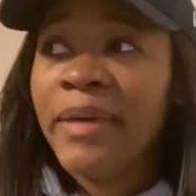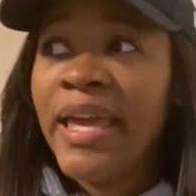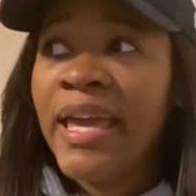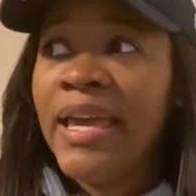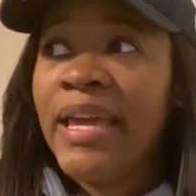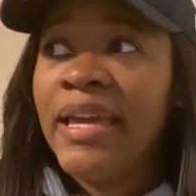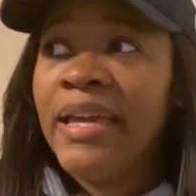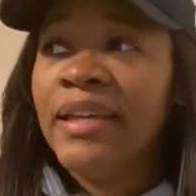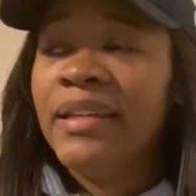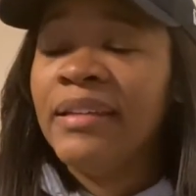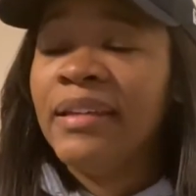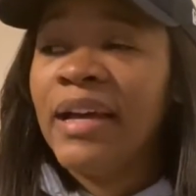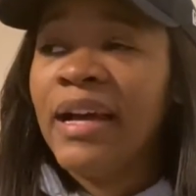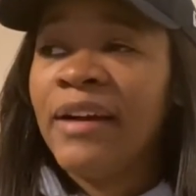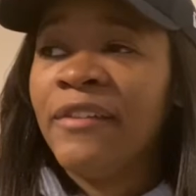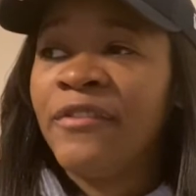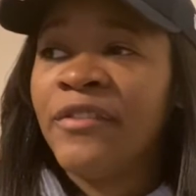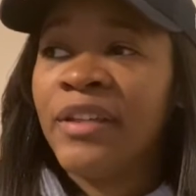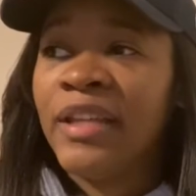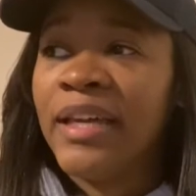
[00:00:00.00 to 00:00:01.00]
and I
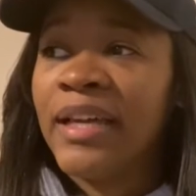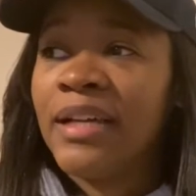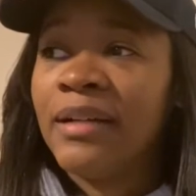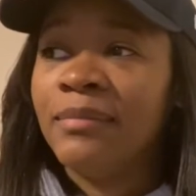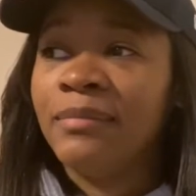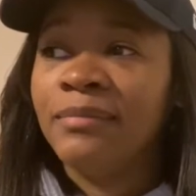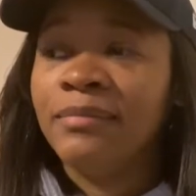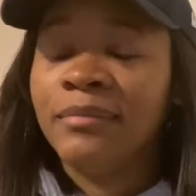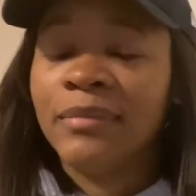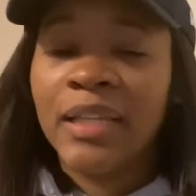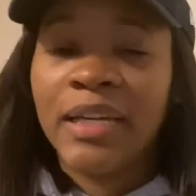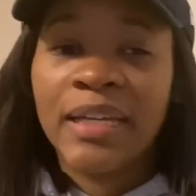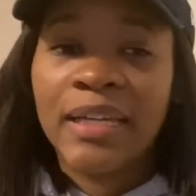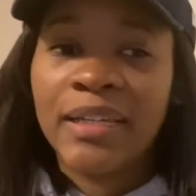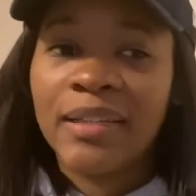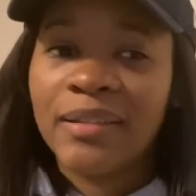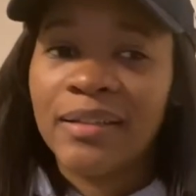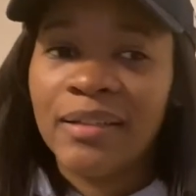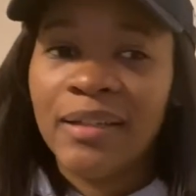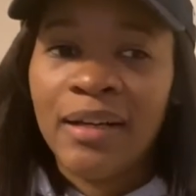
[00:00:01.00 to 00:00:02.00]
feel like I'm
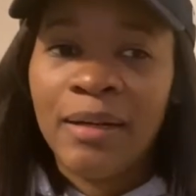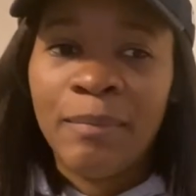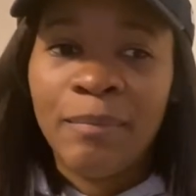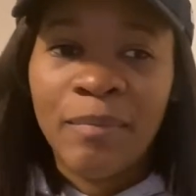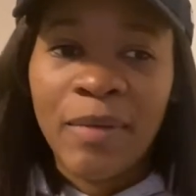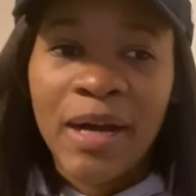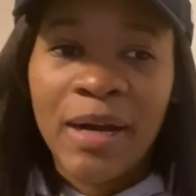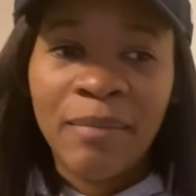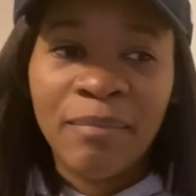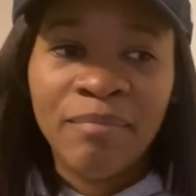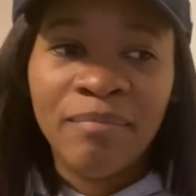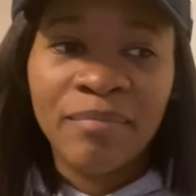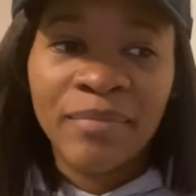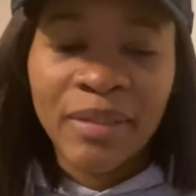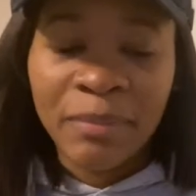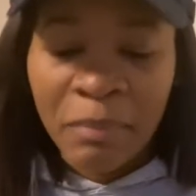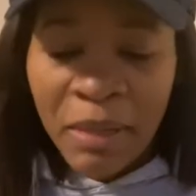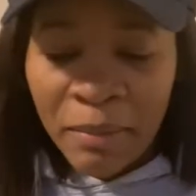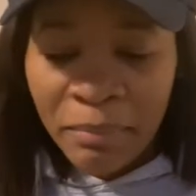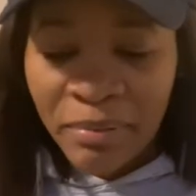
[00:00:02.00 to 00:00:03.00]
like I'm I'm
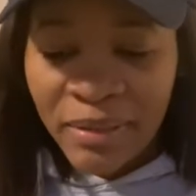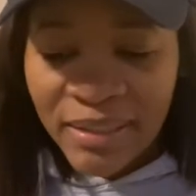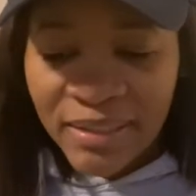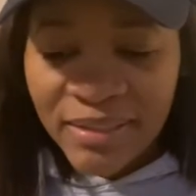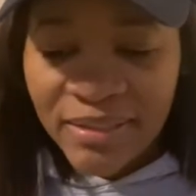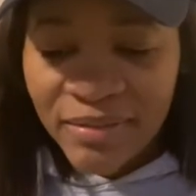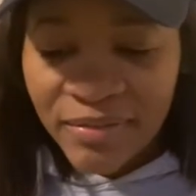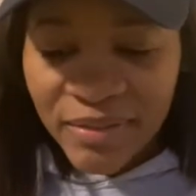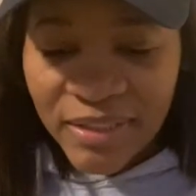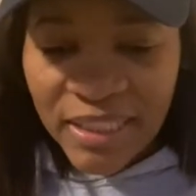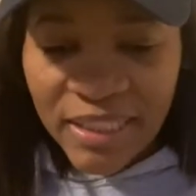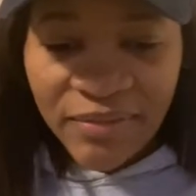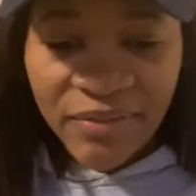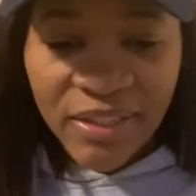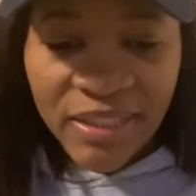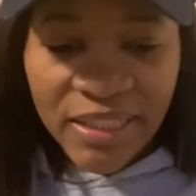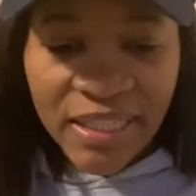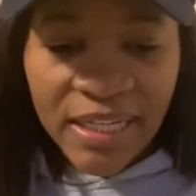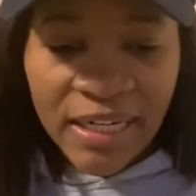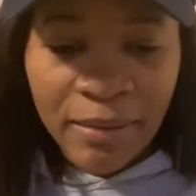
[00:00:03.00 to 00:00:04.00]
my place of safety
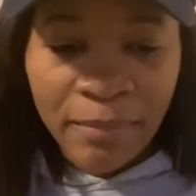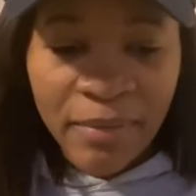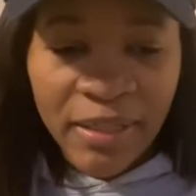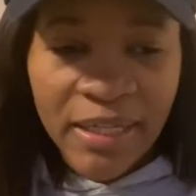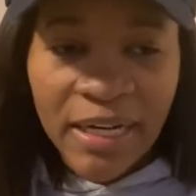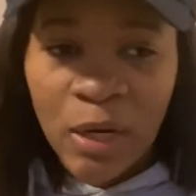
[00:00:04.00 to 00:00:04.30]
that I'm in.